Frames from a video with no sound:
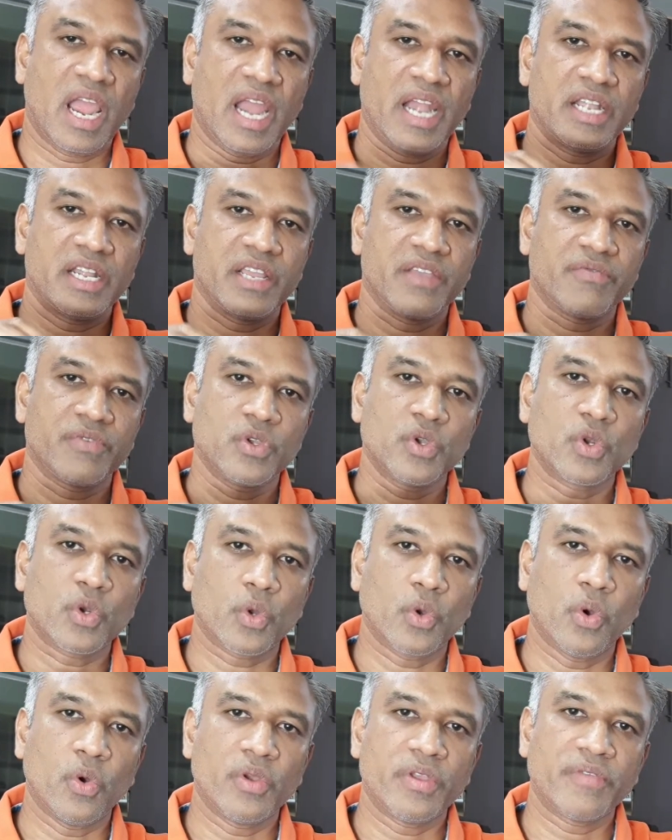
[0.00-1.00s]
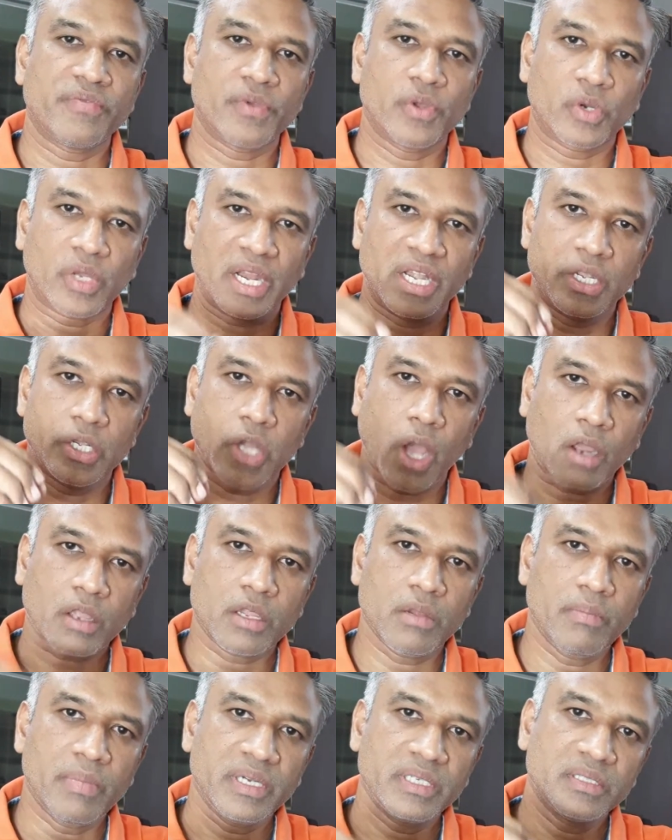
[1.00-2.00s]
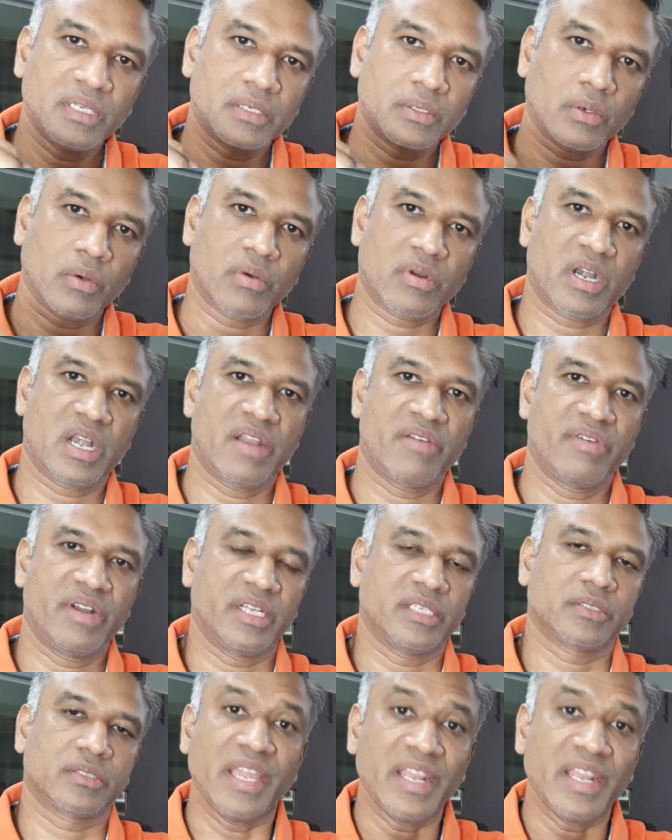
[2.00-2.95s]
And if you can document that oral evidence